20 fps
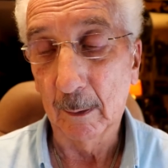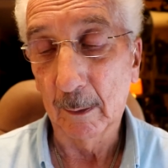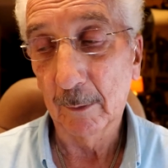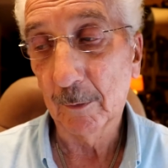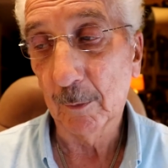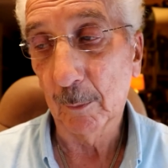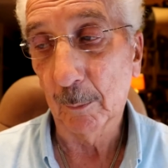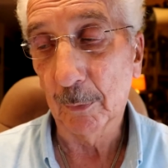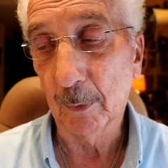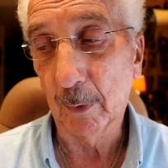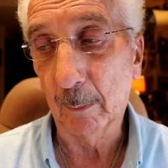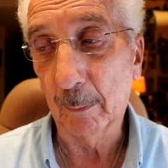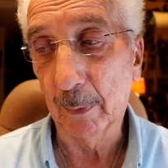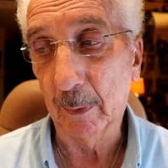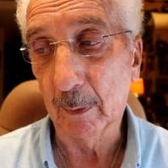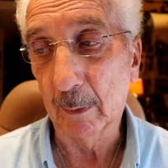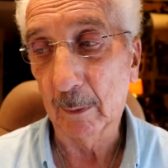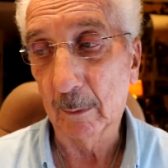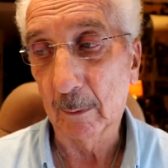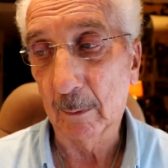It's a pretty
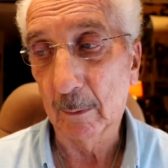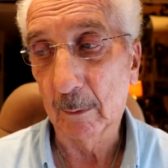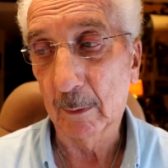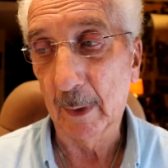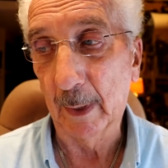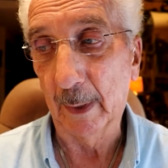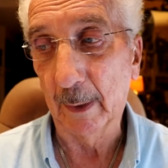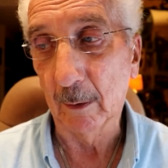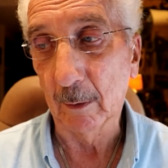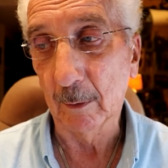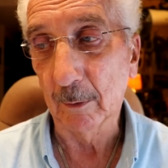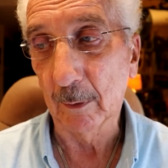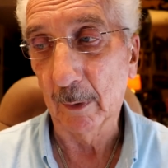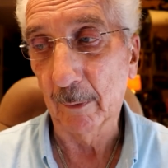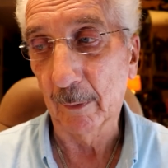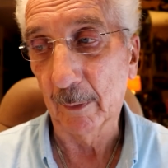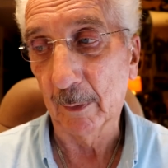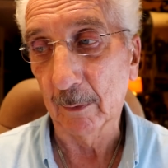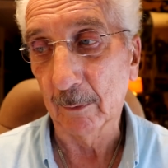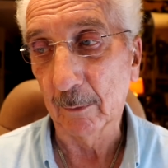big town.
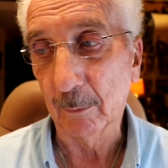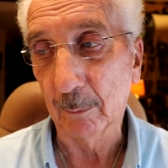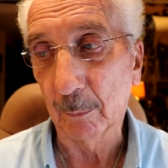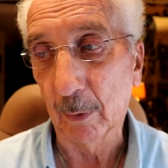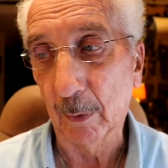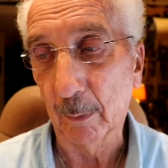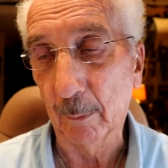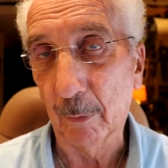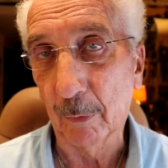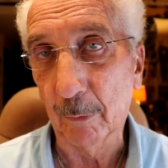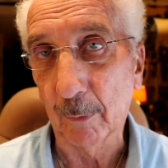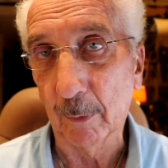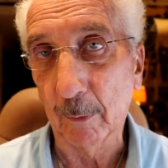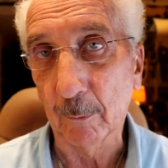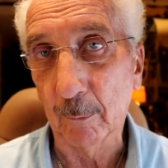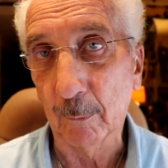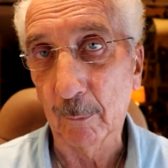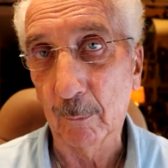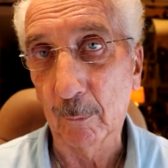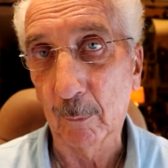I think it's probably
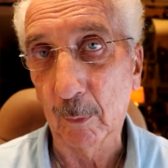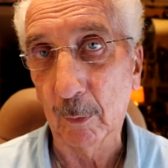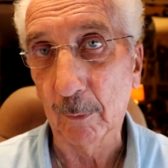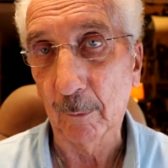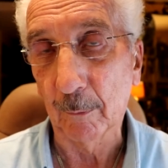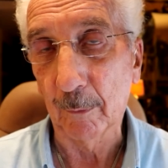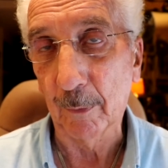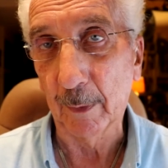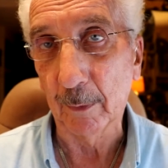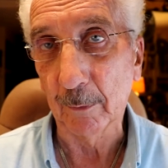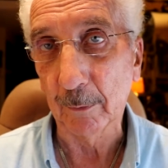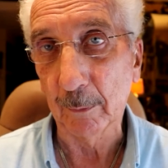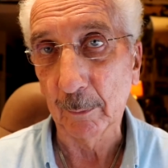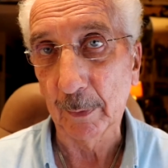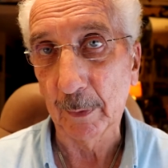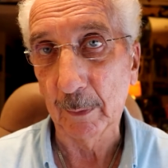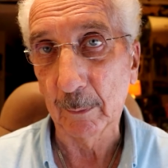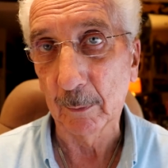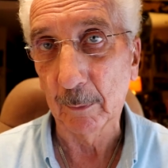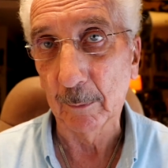3,000 or 4,000
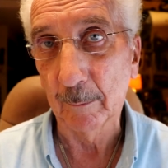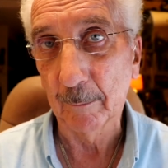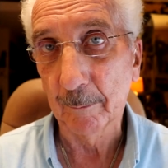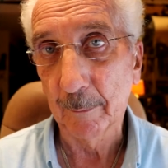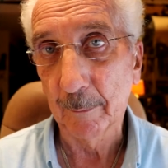people.